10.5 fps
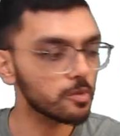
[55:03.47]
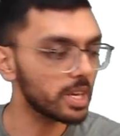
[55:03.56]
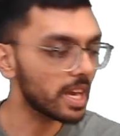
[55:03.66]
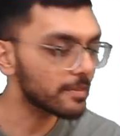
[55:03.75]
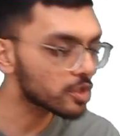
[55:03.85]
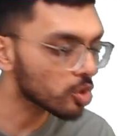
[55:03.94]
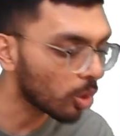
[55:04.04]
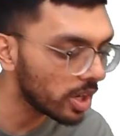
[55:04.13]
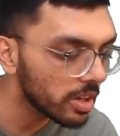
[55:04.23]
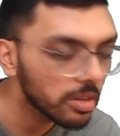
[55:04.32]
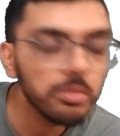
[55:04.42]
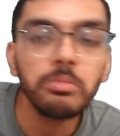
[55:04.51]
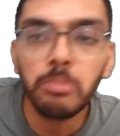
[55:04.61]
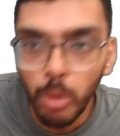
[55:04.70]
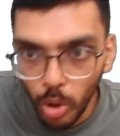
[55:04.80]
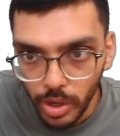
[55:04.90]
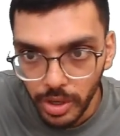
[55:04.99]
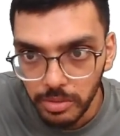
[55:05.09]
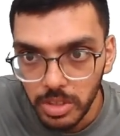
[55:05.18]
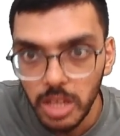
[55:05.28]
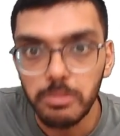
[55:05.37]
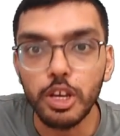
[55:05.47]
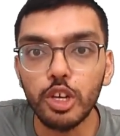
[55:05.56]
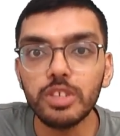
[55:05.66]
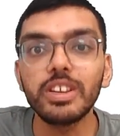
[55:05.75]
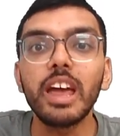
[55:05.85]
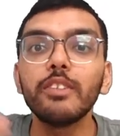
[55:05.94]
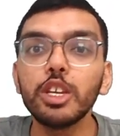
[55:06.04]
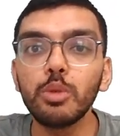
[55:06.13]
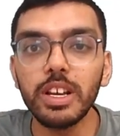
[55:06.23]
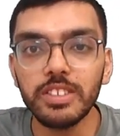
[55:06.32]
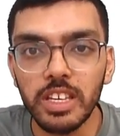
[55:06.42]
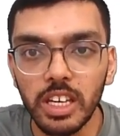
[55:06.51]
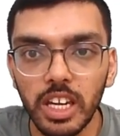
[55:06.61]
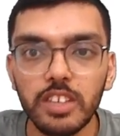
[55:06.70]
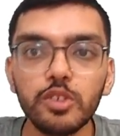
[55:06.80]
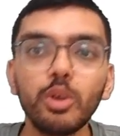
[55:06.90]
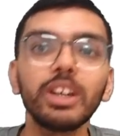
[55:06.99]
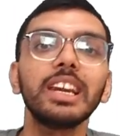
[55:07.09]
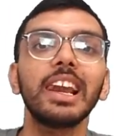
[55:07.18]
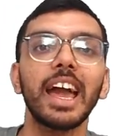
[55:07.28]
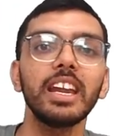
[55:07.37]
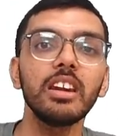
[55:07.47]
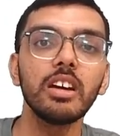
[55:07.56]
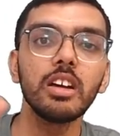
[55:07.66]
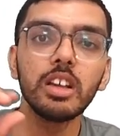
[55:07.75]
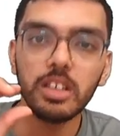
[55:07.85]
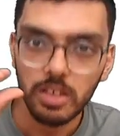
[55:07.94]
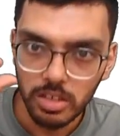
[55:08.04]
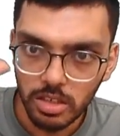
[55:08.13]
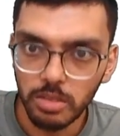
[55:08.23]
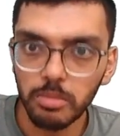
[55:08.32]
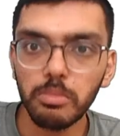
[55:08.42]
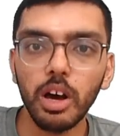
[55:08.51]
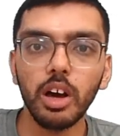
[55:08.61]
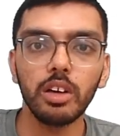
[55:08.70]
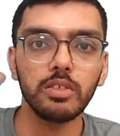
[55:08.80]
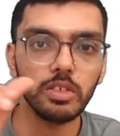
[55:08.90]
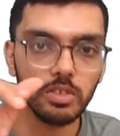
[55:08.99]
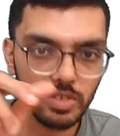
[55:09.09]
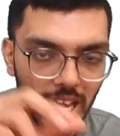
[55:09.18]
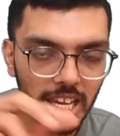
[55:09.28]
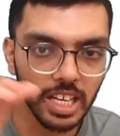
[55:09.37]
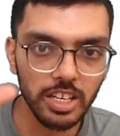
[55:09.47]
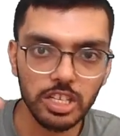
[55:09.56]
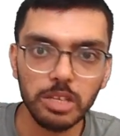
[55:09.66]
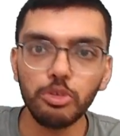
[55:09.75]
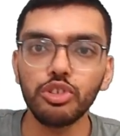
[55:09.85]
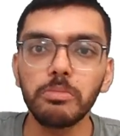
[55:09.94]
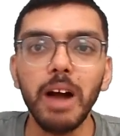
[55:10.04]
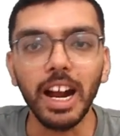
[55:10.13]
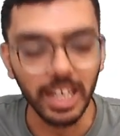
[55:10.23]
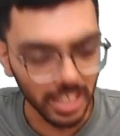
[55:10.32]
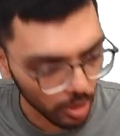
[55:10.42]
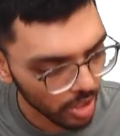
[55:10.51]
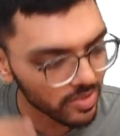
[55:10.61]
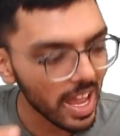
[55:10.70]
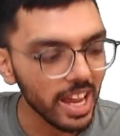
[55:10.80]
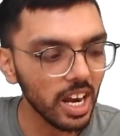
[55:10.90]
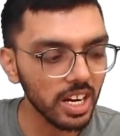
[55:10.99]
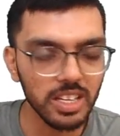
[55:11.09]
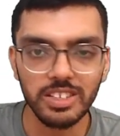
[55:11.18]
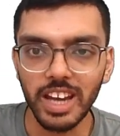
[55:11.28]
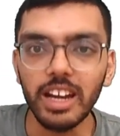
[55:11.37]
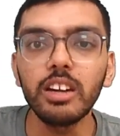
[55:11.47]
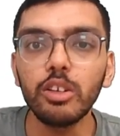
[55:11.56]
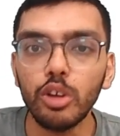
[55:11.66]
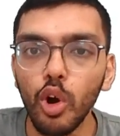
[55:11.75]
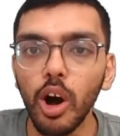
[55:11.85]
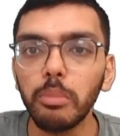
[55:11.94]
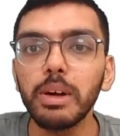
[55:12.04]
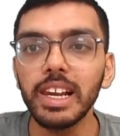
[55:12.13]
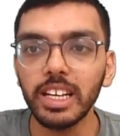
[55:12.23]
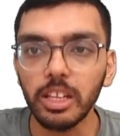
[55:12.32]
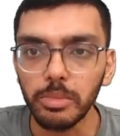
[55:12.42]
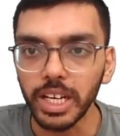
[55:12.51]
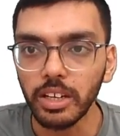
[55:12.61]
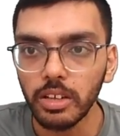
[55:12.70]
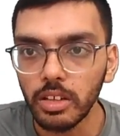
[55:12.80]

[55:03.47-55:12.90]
we have sold more, because revenue has increased. So in line, selling, distribution, marketing costs, I understand, go up a little bit.